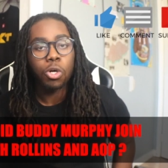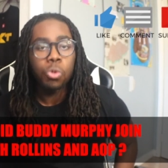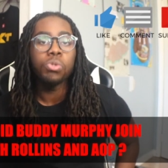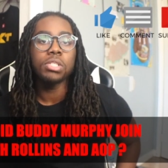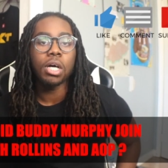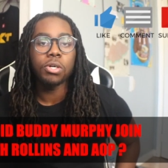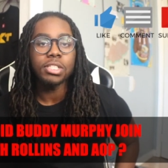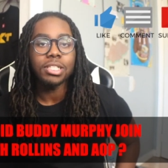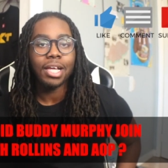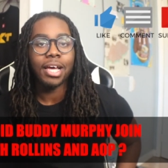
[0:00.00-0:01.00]
Usos.
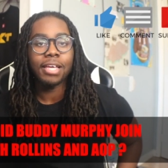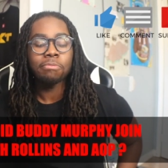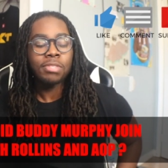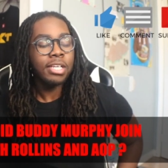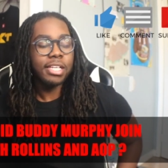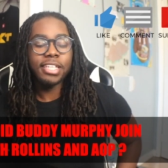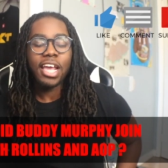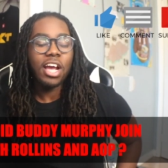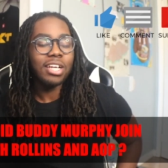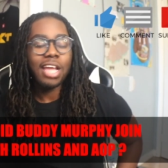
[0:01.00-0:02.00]
It's like they
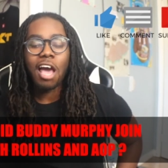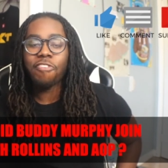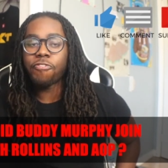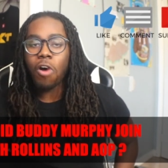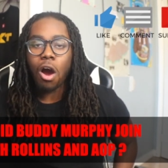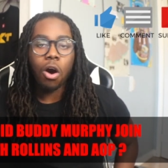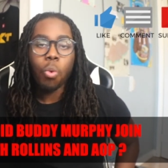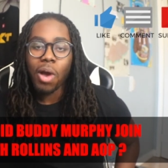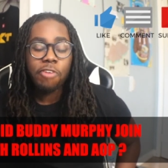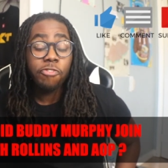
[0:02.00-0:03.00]
are not far
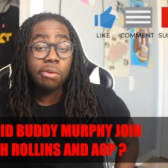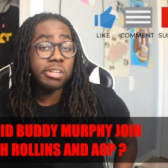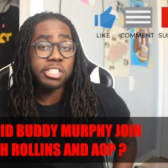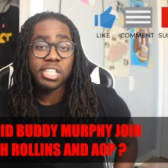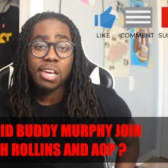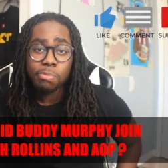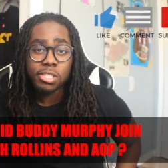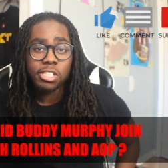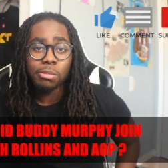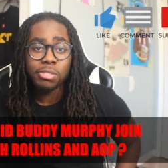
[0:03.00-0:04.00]
away from the
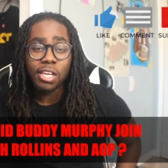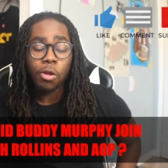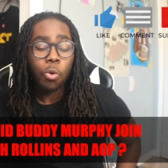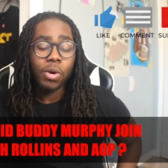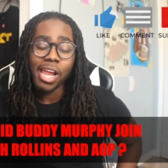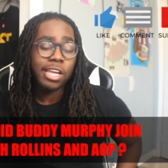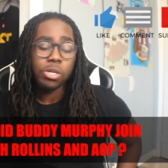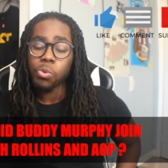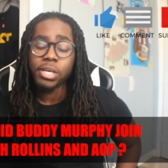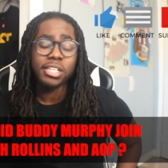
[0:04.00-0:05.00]
championships, and when they
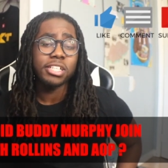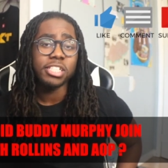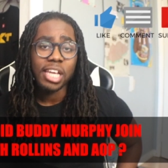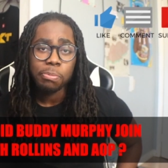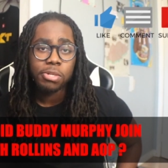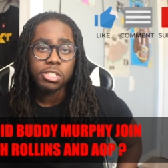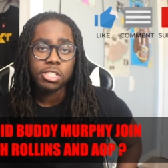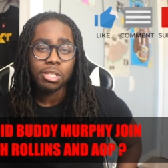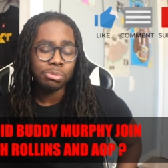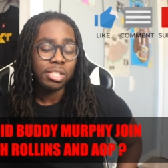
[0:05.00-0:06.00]
do get the
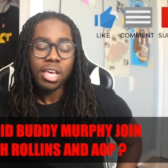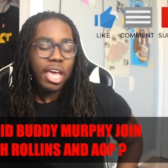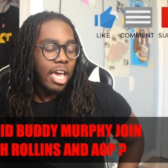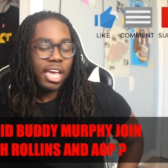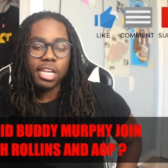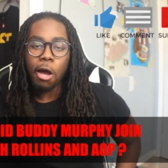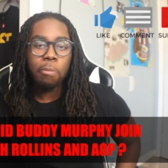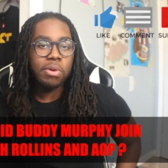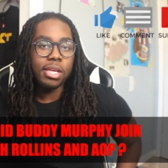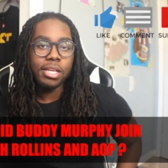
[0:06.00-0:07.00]
championships, it don't
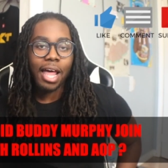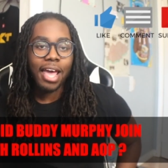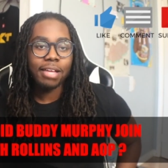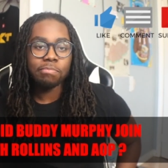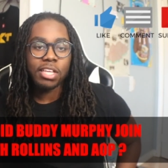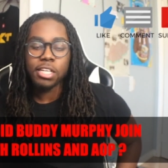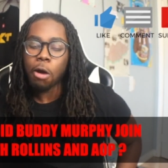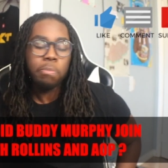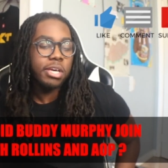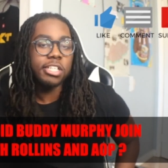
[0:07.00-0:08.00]

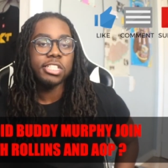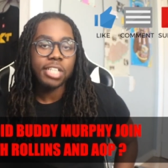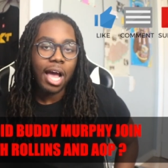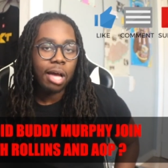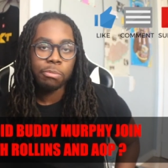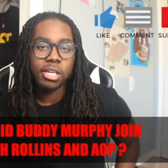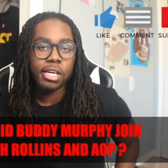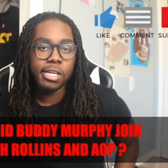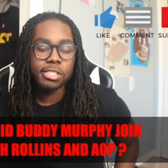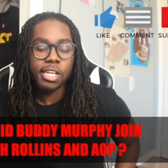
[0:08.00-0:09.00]
be a shock
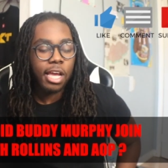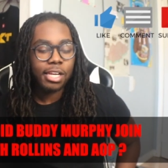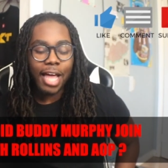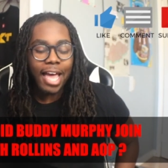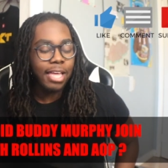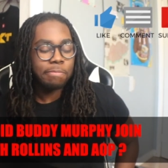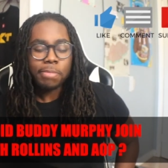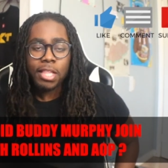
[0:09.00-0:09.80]
because they are like